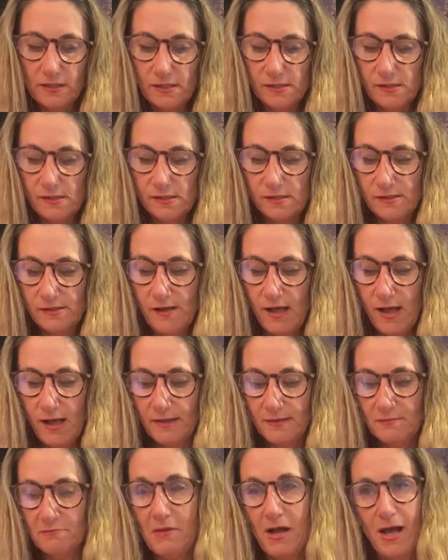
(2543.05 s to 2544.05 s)
This is
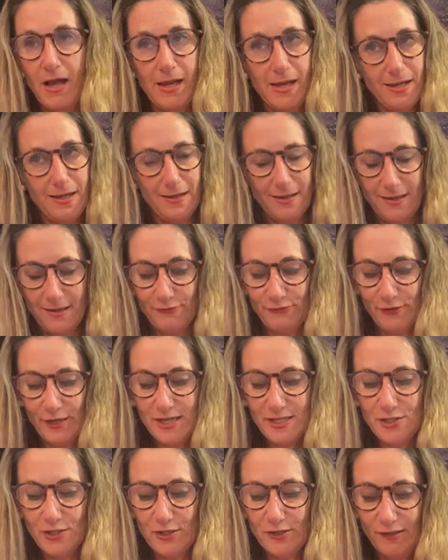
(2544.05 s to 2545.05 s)
not my
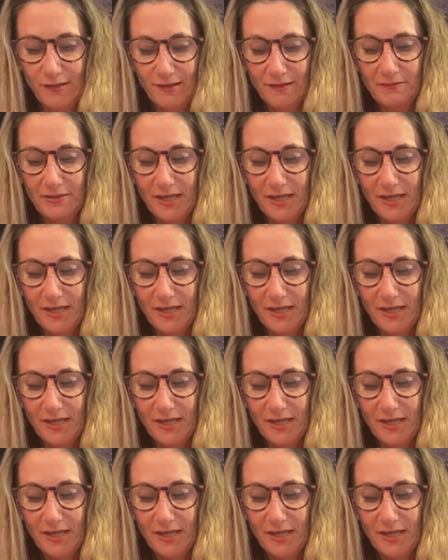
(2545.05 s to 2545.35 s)
original,